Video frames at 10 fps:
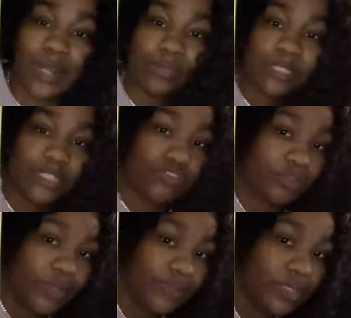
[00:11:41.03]
of potential to
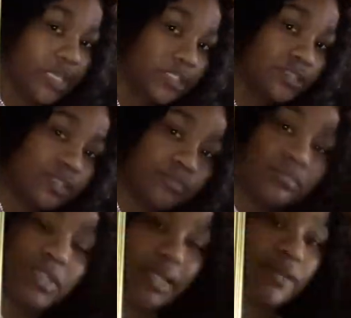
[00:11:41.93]
be finessed.
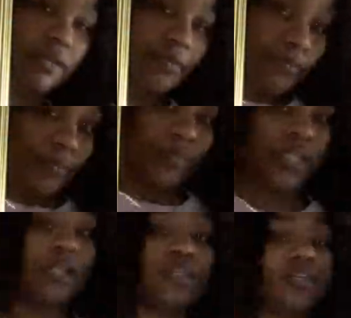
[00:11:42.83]
Like,
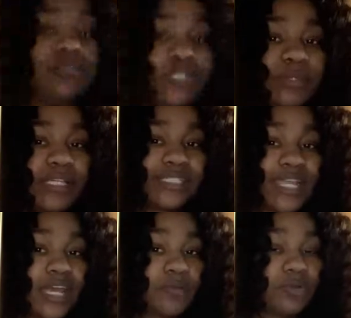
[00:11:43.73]
just because it
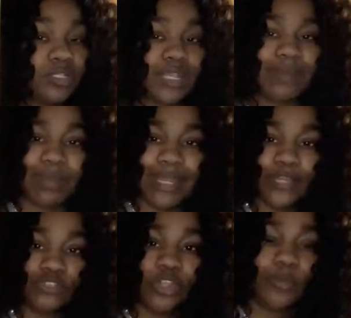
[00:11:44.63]
kind of will look like my
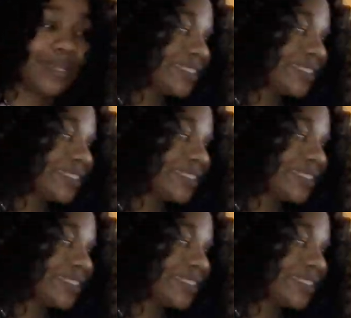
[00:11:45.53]
natural hair because